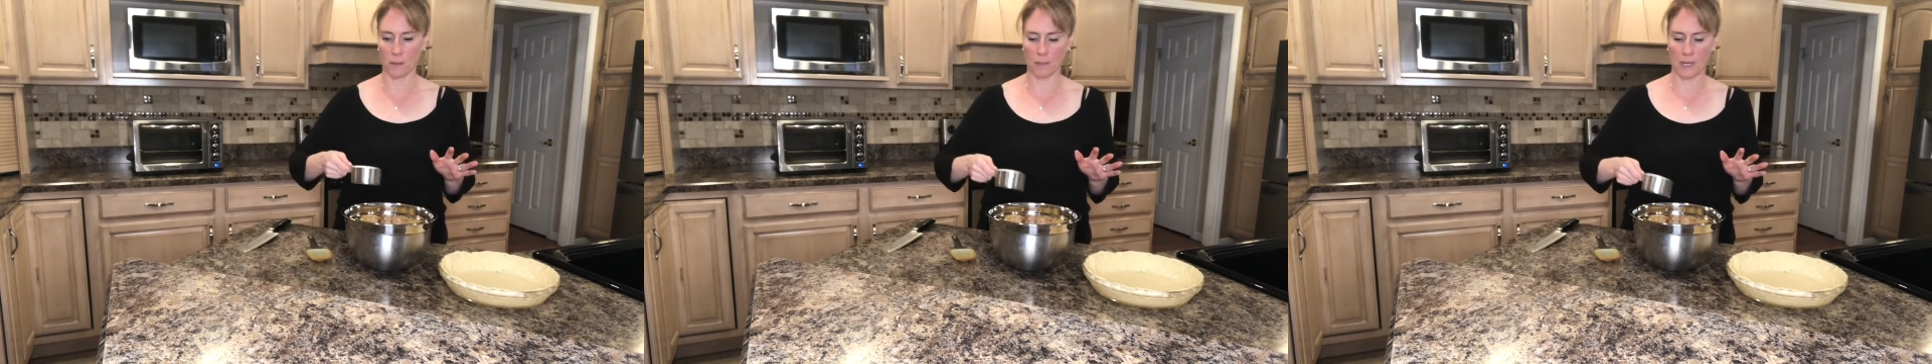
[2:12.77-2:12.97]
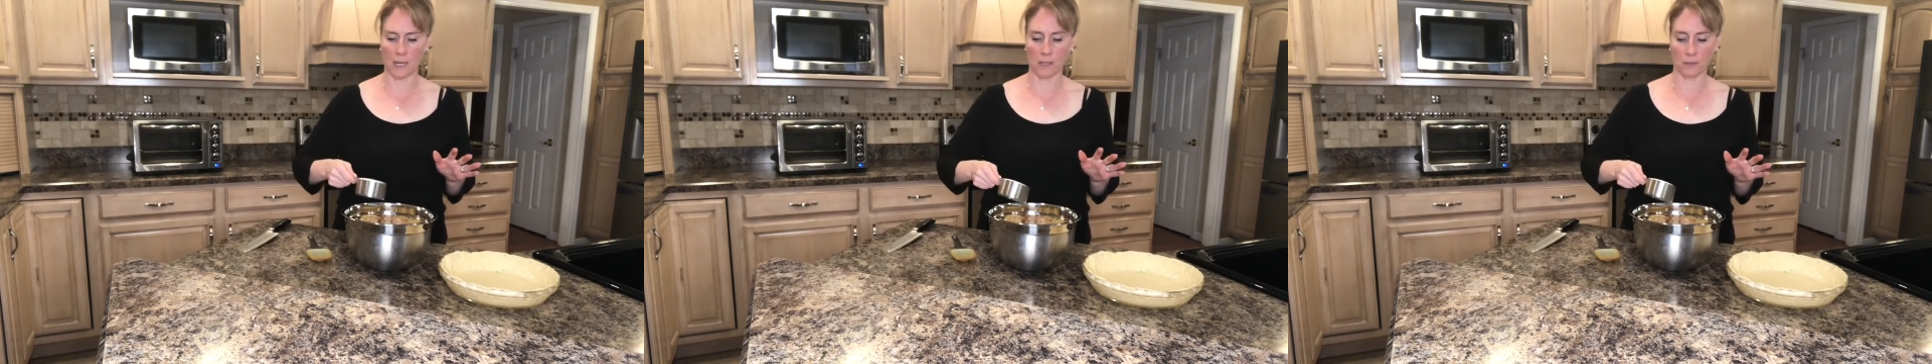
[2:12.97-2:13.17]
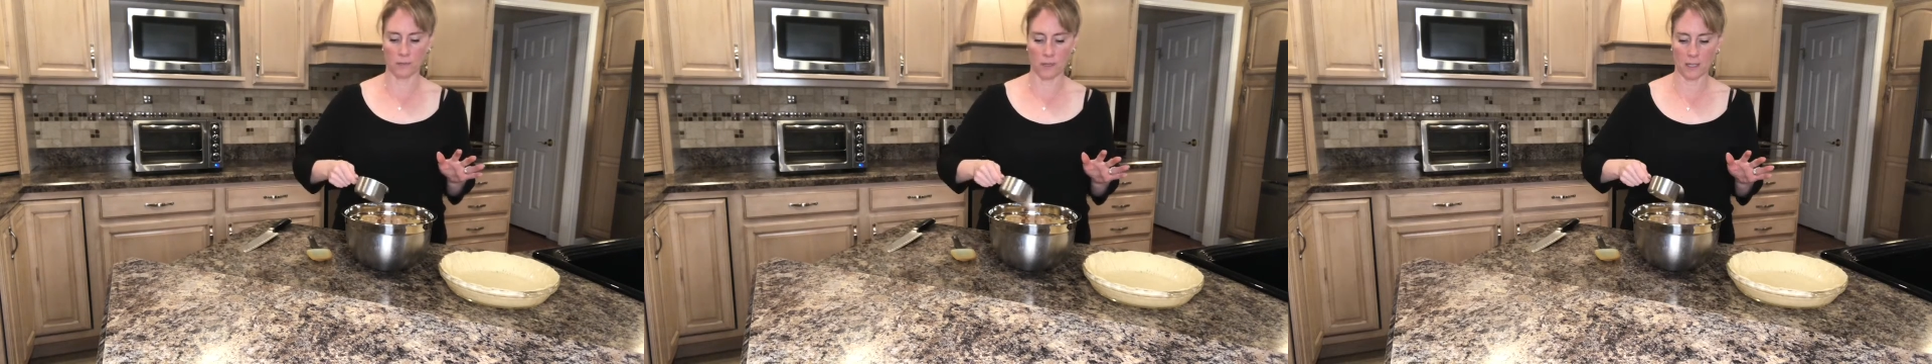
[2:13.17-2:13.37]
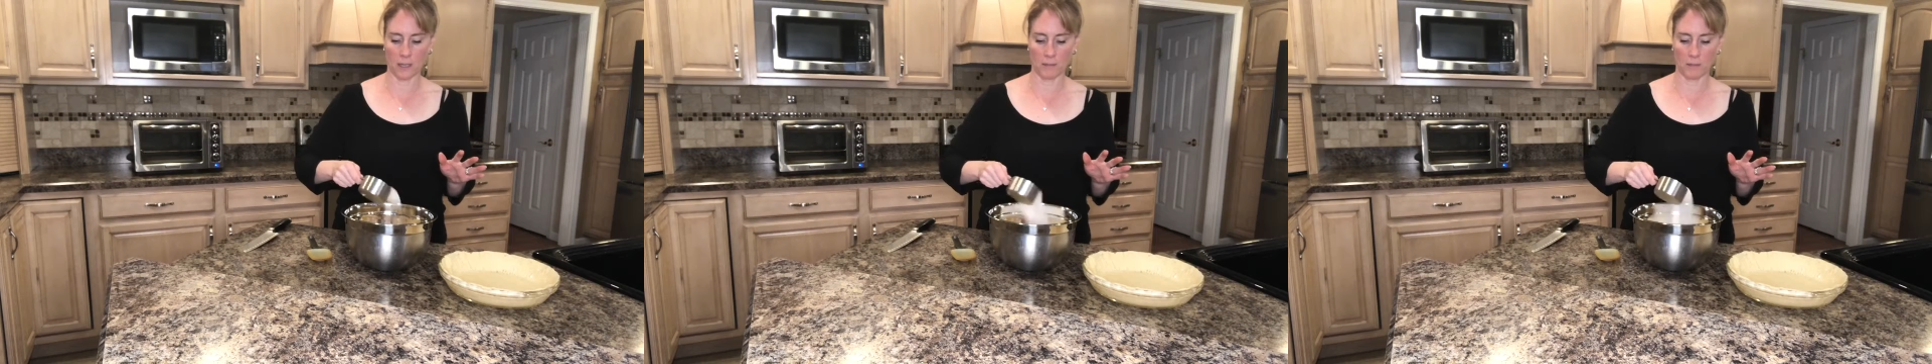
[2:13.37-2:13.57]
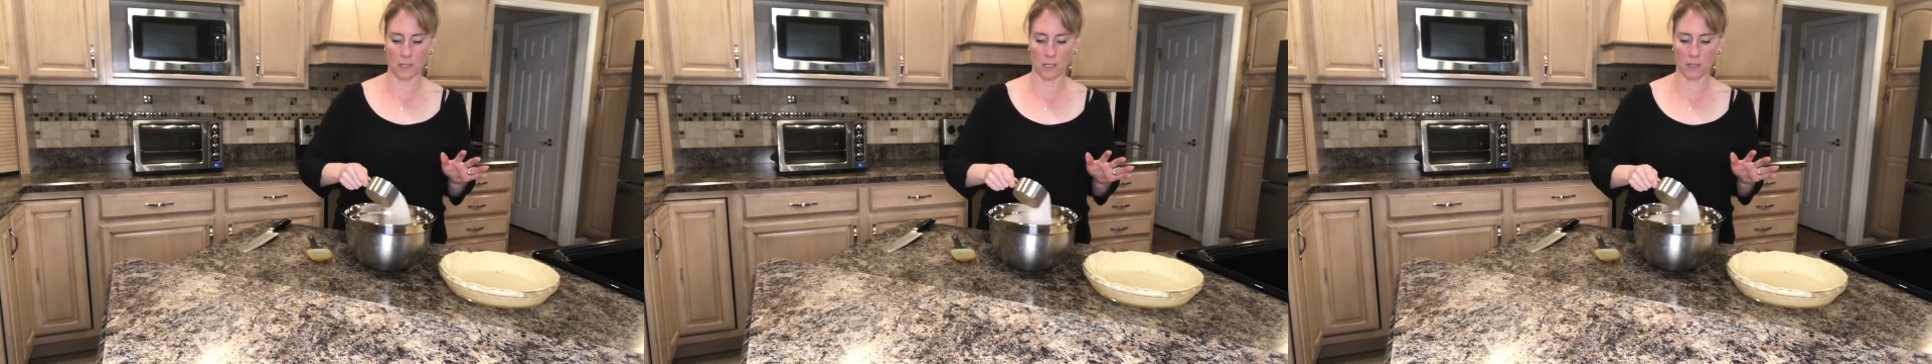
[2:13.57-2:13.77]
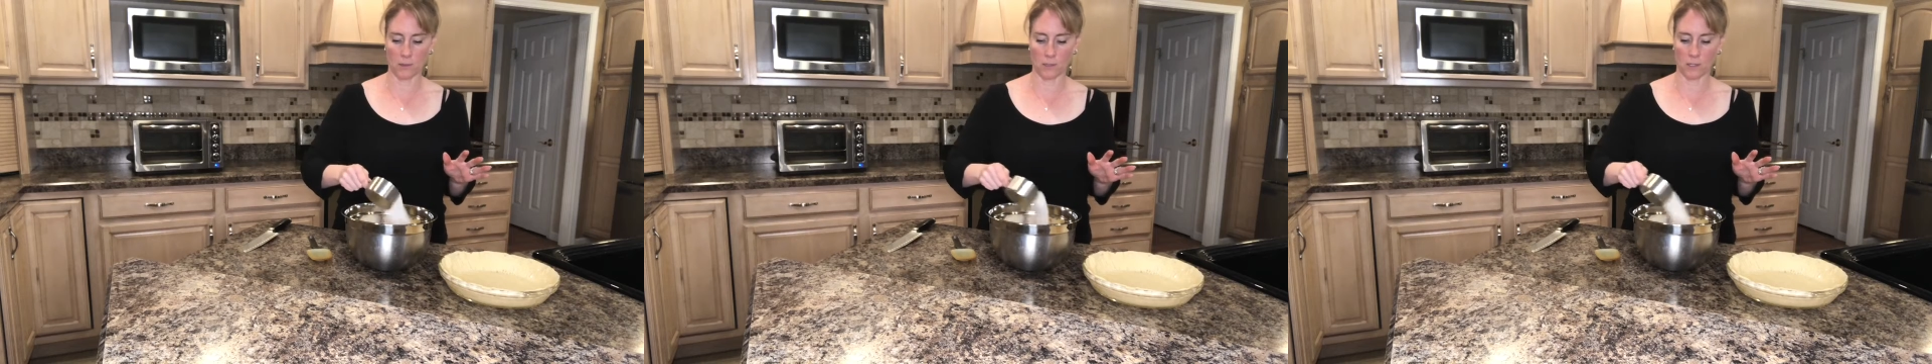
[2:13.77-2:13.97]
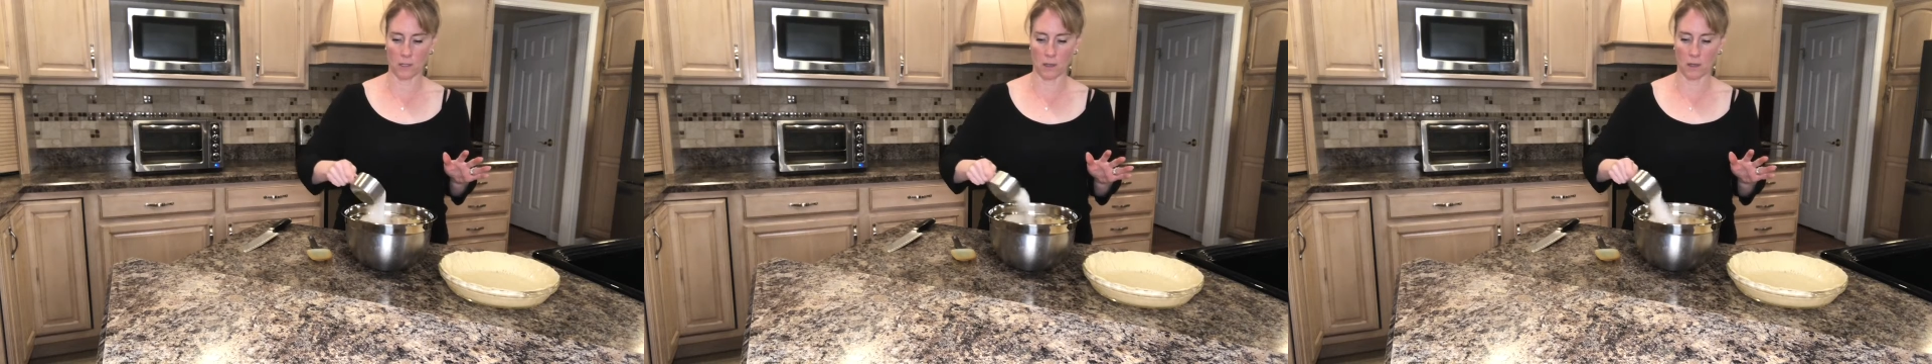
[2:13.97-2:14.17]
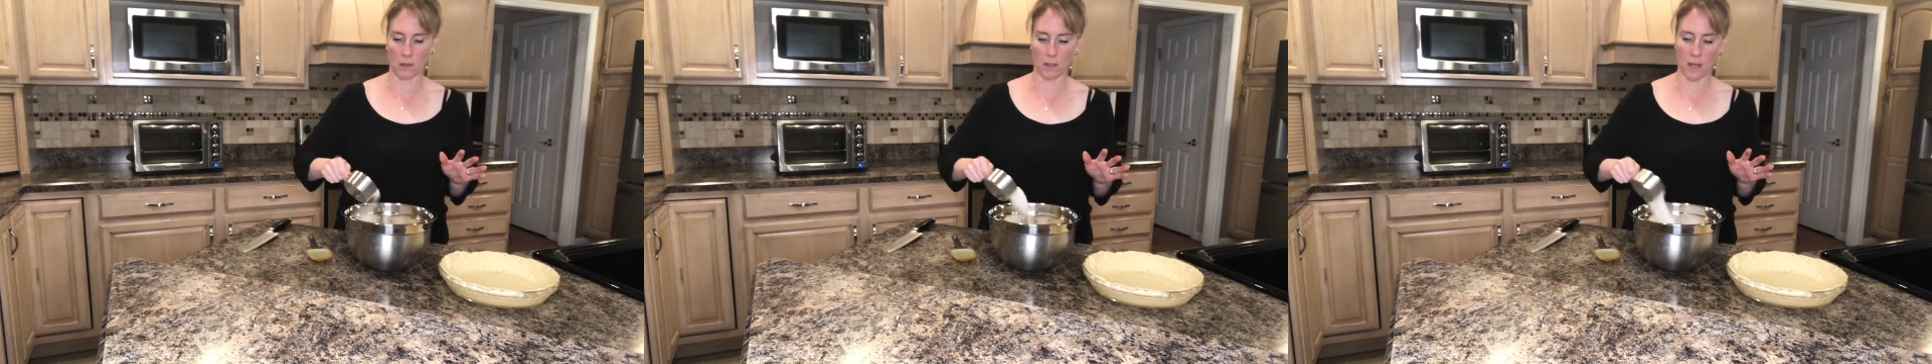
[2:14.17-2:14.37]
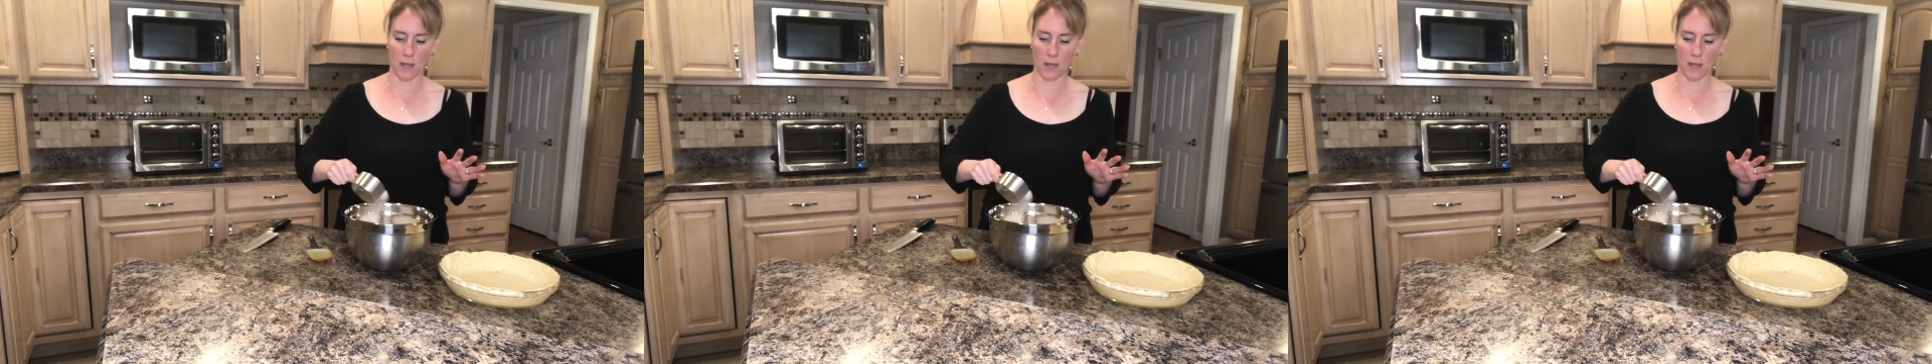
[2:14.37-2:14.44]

but I don't think I'm going to use it all.